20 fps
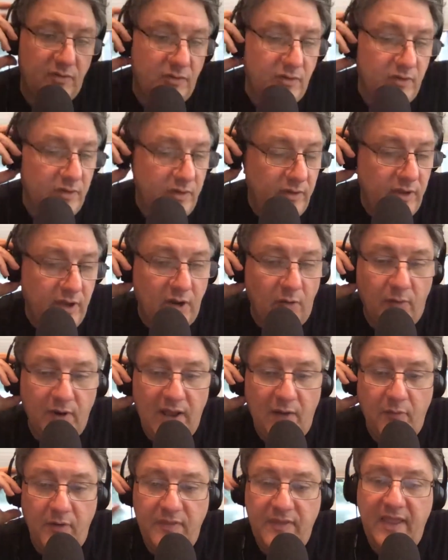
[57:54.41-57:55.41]

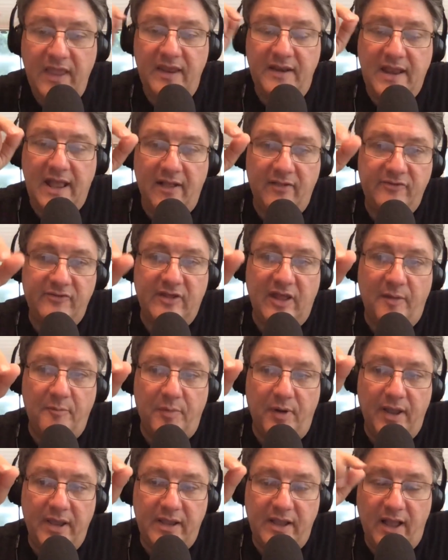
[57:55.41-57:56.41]
When they announced that
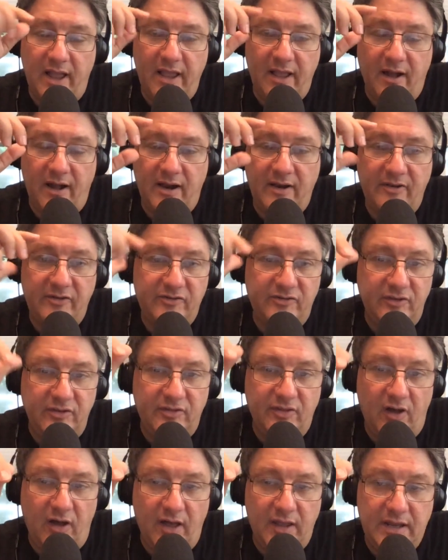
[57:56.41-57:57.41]
bike, I honestly
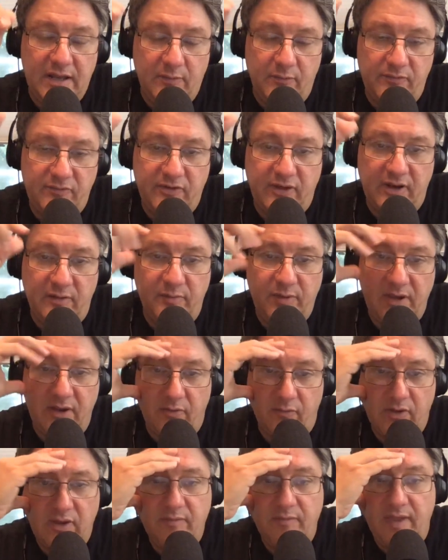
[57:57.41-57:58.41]
thought it was going to be
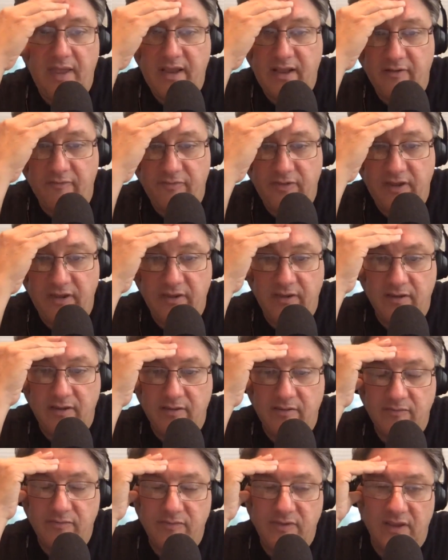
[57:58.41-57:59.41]
a remake of the
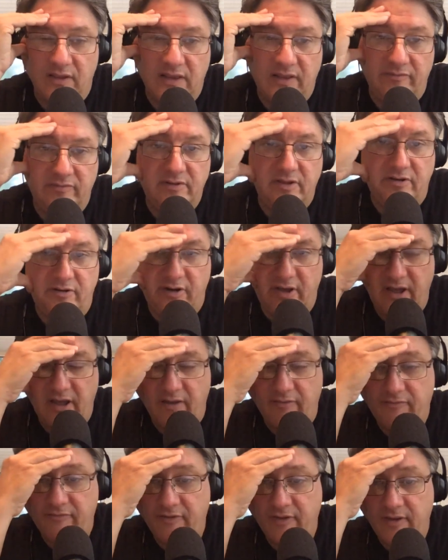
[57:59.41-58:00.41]

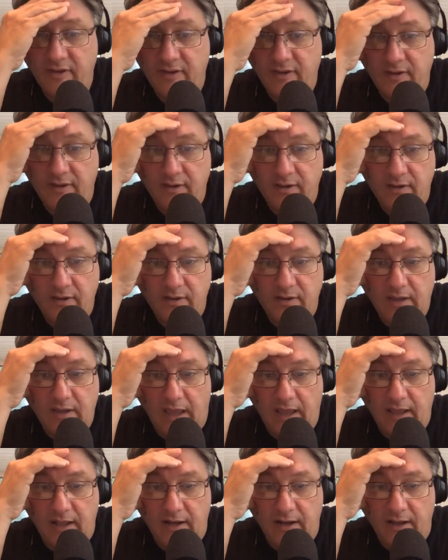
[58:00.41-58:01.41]
1100F,
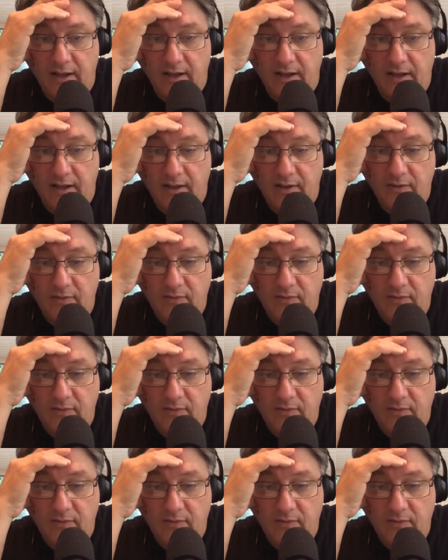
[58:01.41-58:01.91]
and